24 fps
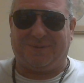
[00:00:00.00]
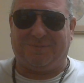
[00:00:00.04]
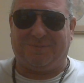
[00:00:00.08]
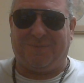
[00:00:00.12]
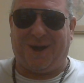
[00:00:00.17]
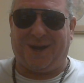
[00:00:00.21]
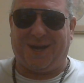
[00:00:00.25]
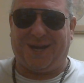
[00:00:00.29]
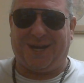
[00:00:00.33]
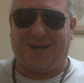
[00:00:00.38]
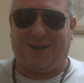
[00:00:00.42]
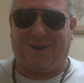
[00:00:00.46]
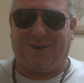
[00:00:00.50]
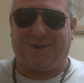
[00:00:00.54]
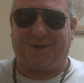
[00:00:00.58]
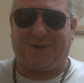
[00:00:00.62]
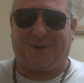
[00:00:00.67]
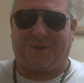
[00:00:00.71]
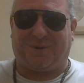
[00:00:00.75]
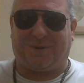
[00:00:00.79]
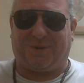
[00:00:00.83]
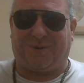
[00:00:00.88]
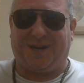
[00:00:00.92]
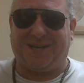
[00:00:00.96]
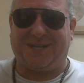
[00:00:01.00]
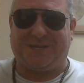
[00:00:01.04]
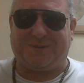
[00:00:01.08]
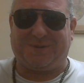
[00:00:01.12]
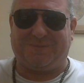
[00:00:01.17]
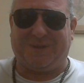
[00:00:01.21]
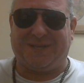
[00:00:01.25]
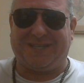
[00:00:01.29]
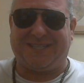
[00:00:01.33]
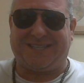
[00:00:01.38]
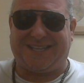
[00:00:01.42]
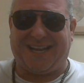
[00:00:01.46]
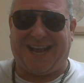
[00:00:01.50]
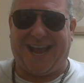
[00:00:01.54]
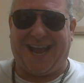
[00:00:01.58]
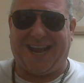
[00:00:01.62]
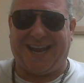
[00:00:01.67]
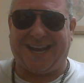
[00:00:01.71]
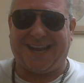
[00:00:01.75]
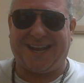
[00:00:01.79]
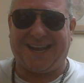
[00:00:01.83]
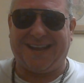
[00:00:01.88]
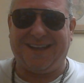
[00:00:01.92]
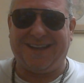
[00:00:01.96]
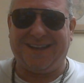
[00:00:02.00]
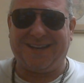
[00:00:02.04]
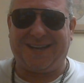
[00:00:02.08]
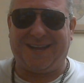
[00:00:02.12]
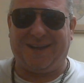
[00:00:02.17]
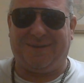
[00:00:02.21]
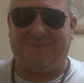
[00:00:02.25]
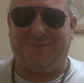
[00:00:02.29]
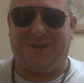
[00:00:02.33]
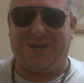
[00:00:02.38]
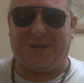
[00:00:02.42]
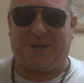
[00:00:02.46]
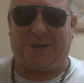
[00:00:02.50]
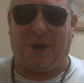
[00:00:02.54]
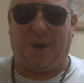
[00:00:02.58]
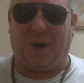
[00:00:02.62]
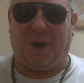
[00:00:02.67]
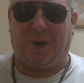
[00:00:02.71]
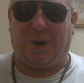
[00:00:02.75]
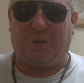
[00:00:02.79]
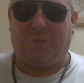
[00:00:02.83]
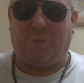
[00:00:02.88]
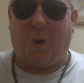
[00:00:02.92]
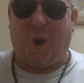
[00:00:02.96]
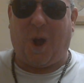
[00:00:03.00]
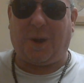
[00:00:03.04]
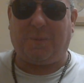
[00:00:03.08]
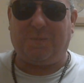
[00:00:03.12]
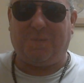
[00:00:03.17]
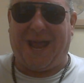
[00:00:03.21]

some money on Christmas Day. Give me a call,